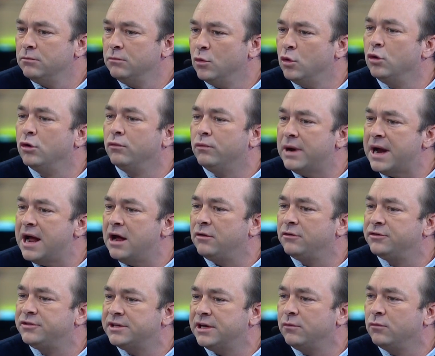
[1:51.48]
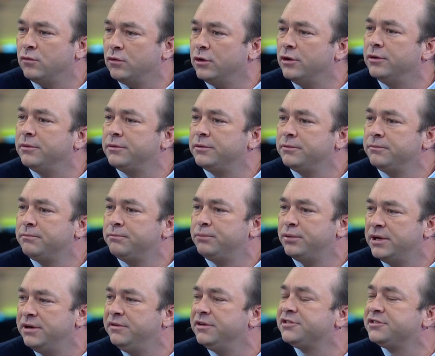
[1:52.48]
rounds that weren't
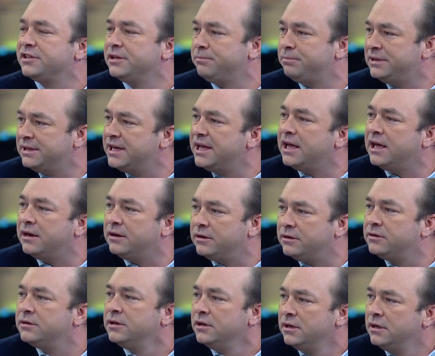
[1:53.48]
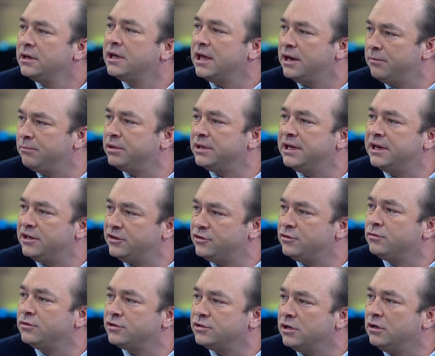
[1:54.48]
previously planned getting played as
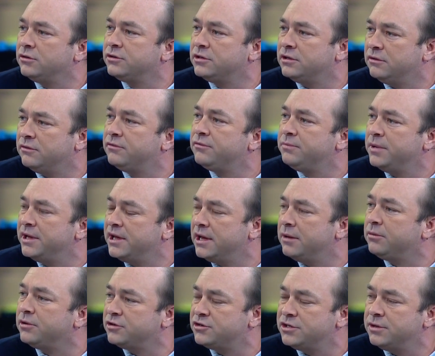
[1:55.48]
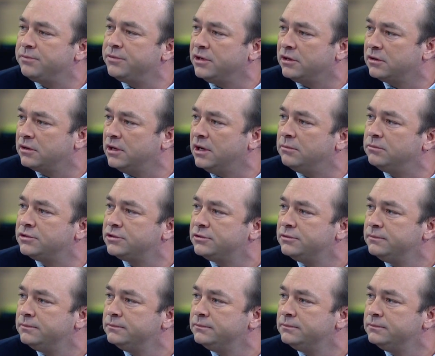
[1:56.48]
a result of being able to ship their clubs.